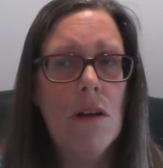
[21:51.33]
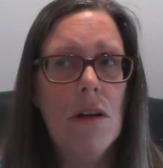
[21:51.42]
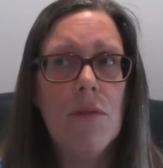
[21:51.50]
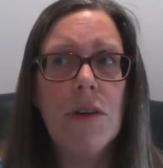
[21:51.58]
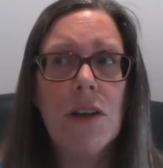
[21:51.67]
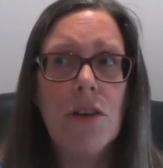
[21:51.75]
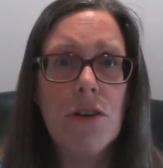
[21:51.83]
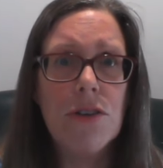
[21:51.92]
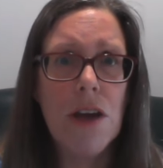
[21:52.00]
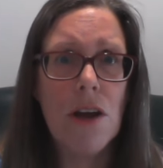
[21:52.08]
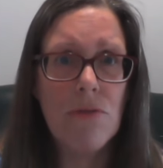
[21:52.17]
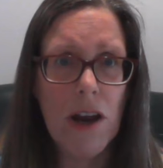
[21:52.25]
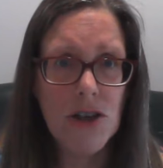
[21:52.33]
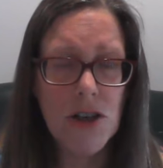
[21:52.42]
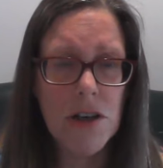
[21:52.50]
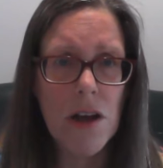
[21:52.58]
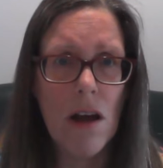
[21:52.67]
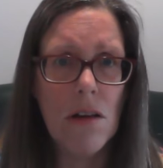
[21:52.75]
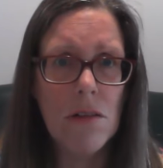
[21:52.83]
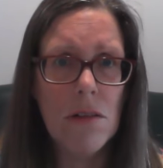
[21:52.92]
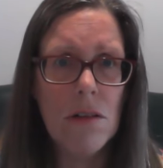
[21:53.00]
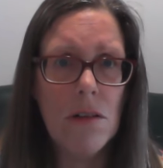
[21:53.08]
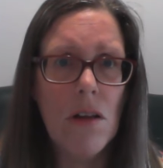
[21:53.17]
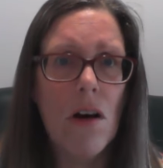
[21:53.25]
and we use that rationale
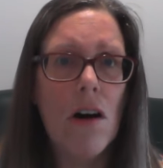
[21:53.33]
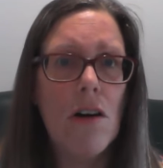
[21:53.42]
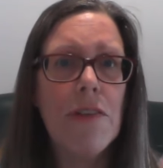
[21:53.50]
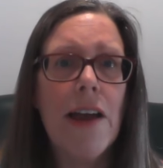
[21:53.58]
of